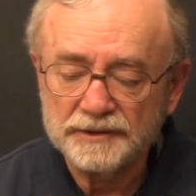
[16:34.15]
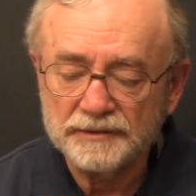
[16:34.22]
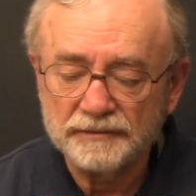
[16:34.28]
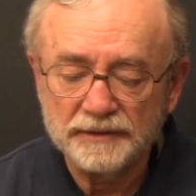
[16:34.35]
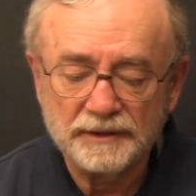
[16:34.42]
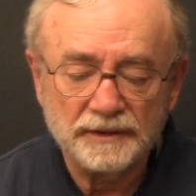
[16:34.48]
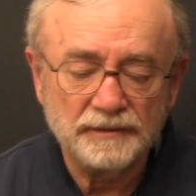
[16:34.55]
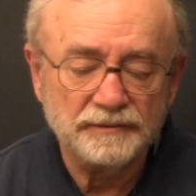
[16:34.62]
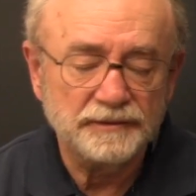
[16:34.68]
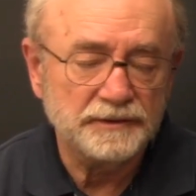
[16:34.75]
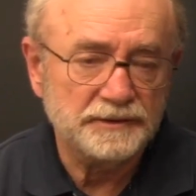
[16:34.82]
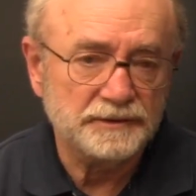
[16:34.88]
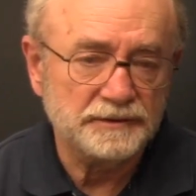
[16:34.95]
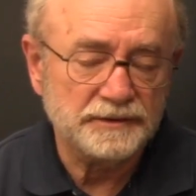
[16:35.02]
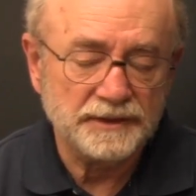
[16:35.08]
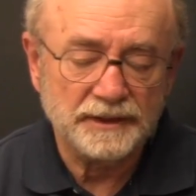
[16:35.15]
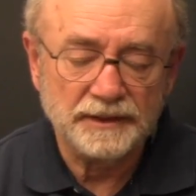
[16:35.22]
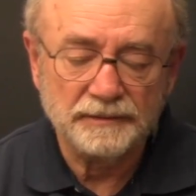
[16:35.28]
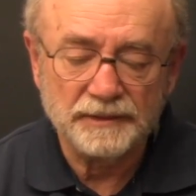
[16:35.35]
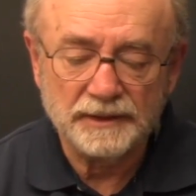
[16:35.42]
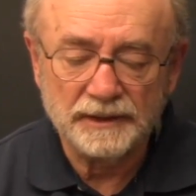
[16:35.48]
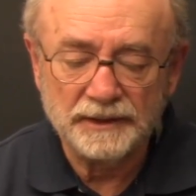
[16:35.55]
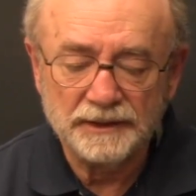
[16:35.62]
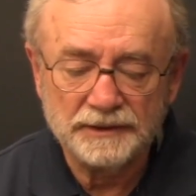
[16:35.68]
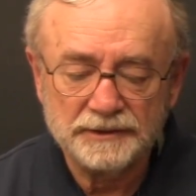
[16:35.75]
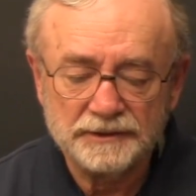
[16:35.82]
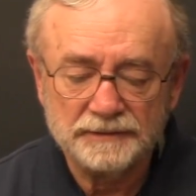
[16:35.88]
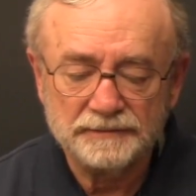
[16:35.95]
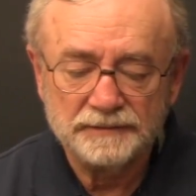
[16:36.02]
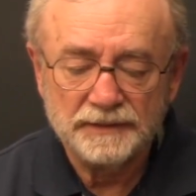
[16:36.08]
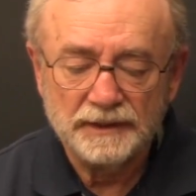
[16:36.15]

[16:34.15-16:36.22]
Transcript: civilian officials in the Middle East.